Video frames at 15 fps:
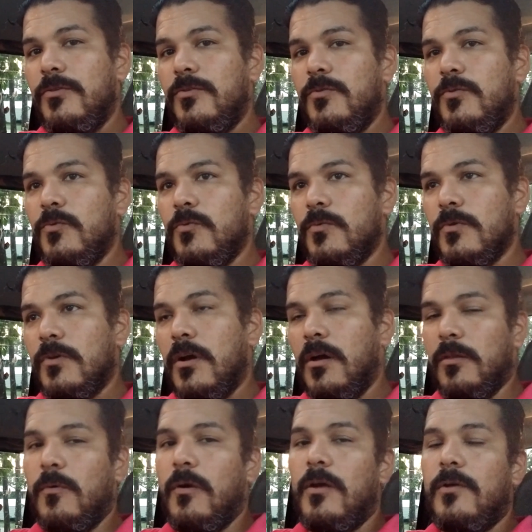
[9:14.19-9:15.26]
to
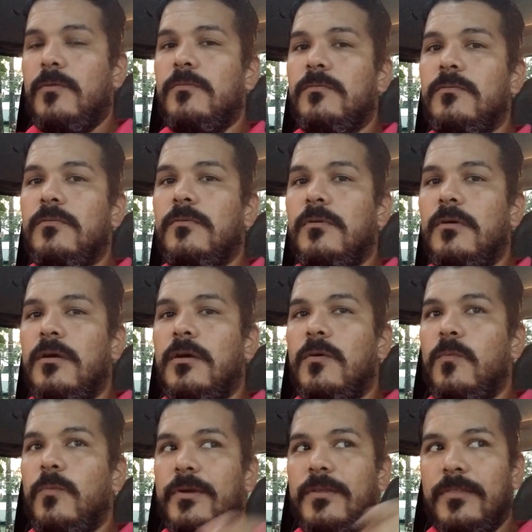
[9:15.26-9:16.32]
Colorado
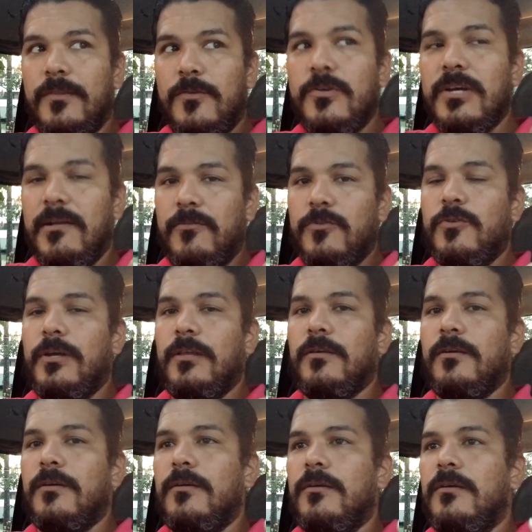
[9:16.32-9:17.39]
with the travel trailer,